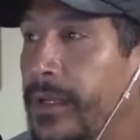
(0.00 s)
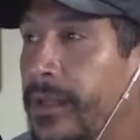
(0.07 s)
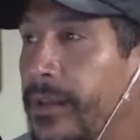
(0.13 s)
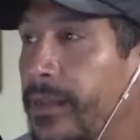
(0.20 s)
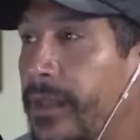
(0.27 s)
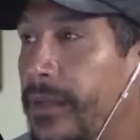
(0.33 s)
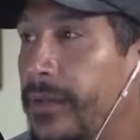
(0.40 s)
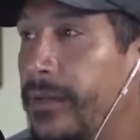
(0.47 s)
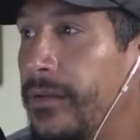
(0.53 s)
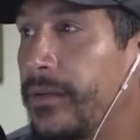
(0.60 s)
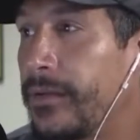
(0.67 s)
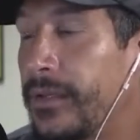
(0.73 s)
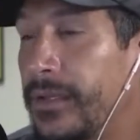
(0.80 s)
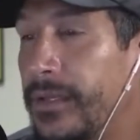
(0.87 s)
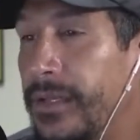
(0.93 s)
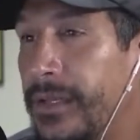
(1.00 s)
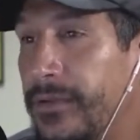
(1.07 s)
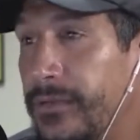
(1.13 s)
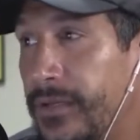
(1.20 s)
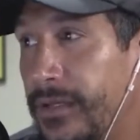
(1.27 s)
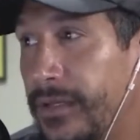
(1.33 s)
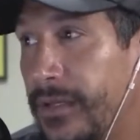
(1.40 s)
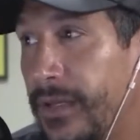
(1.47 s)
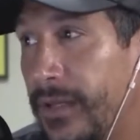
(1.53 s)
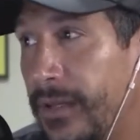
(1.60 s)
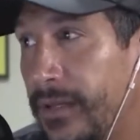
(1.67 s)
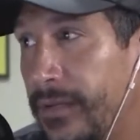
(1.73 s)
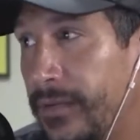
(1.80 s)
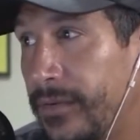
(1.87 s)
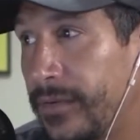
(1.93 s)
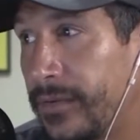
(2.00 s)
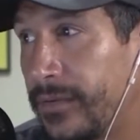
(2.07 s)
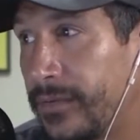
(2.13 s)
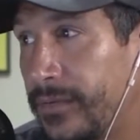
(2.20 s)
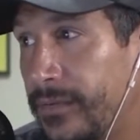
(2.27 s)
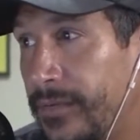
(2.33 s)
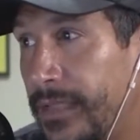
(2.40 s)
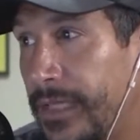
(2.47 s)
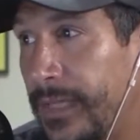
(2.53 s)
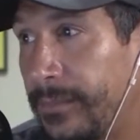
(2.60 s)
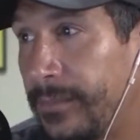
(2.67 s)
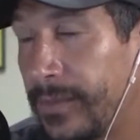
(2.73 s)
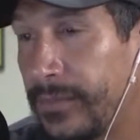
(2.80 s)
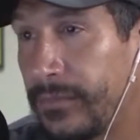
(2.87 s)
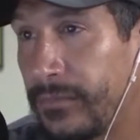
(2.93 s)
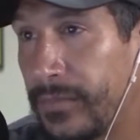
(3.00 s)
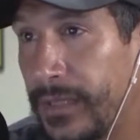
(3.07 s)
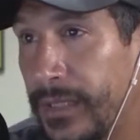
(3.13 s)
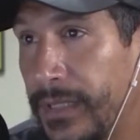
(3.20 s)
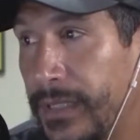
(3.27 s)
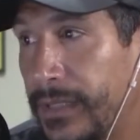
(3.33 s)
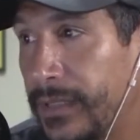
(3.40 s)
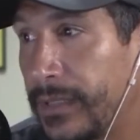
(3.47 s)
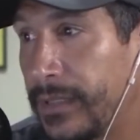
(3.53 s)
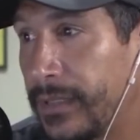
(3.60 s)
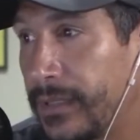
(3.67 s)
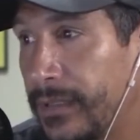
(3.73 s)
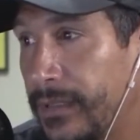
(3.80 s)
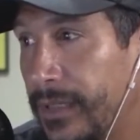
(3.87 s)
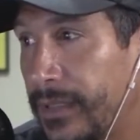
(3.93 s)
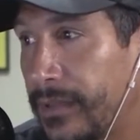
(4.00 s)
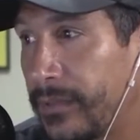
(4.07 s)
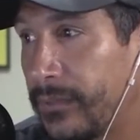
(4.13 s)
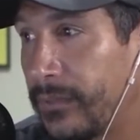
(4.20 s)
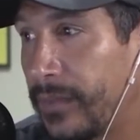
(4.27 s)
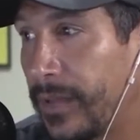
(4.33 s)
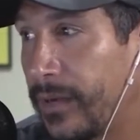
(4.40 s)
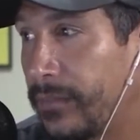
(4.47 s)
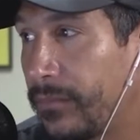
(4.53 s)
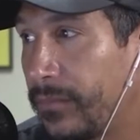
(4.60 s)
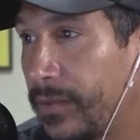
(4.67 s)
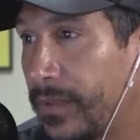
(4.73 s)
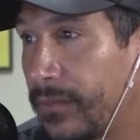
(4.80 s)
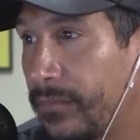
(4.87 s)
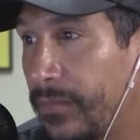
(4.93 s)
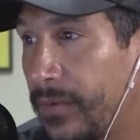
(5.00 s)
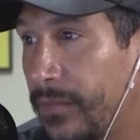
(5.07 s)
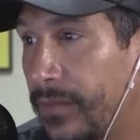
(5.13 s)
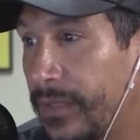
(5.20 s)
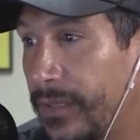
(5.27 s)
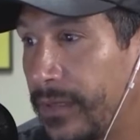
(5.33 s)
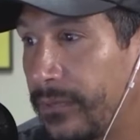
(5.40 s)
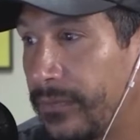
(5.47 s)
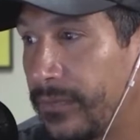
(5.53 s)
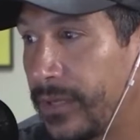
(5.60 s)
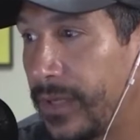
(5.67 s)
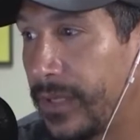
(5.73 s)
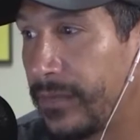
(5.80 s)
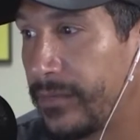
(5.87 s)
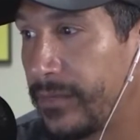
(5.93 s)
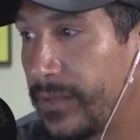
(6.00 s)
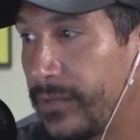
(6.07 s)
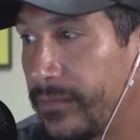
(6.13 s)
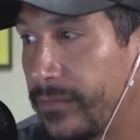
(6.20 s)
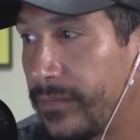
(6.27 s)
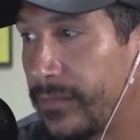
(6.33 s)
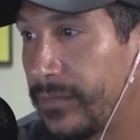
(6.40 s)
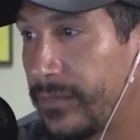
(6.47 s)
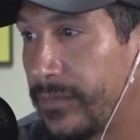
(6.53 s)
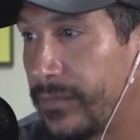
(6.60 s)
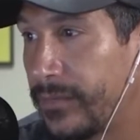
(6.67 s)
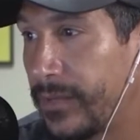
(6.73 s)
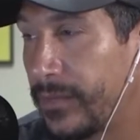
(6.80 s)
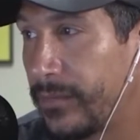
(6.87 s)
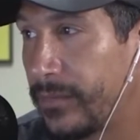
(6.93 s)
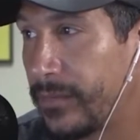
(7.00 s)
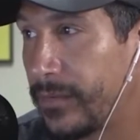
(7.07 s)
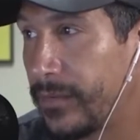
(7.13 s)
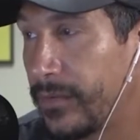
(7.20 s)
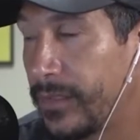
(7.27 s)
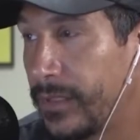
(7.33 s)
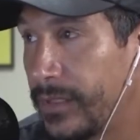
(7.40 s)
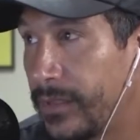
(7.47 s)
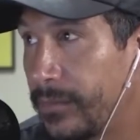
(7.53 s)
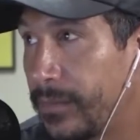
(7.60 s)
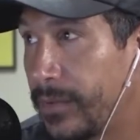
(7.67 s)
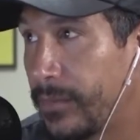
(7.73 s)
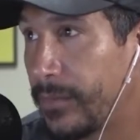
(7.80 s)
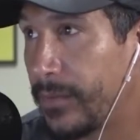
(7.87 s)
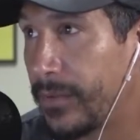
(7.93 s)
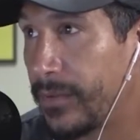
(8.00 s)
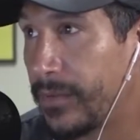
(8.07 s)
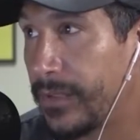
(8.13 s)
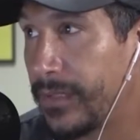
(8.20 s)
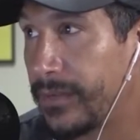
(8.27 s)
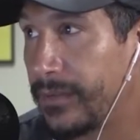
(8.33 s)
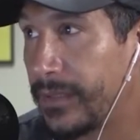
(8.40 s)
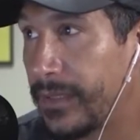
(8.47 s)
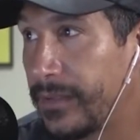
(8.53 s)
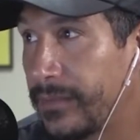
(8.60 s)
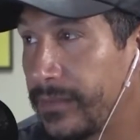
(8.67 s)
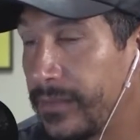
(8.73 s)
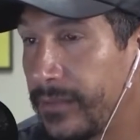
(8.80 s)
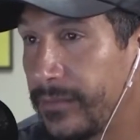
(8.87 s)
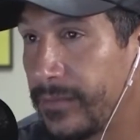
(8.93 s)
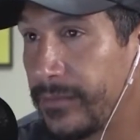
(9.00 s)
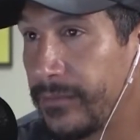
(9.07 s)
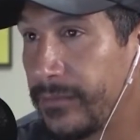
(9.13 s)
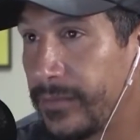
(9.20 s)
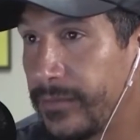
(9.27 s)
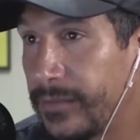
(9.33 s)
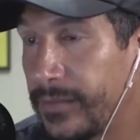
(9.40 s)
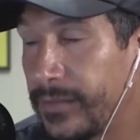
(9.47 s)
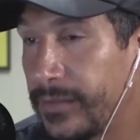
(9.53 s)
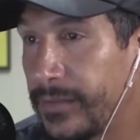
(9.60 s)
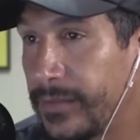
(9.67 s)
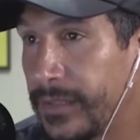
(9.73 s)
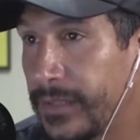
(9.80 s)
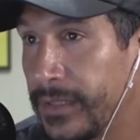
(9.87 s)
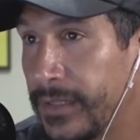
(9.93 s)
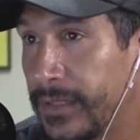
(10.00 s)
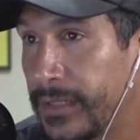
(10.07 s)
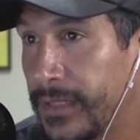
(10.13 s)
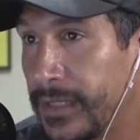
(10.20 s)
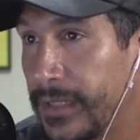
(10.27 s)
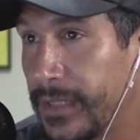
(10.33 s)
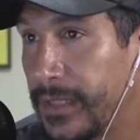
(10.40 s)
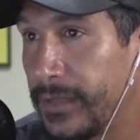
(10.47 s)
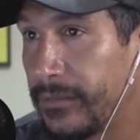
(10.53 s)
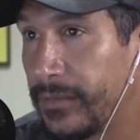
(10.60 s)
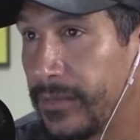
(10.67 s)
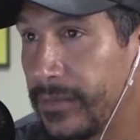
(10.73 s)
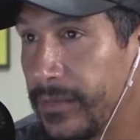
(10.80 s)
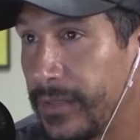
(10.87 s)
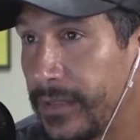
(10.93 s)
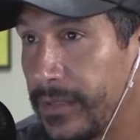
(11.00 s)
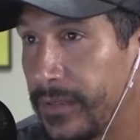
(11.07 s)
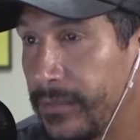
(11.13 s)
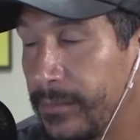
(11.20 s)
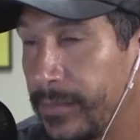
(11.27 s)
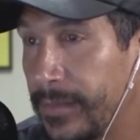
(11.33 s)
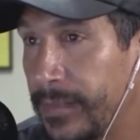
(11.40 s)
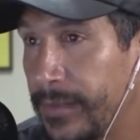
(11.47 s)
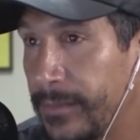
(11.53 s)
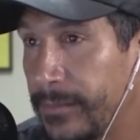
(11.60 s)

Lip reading: then you can teach it, and then you can just keep this running, like, without really growing the dev chat stuff. Just, you can get to the point where it's kind of self-sufficient, I would say. But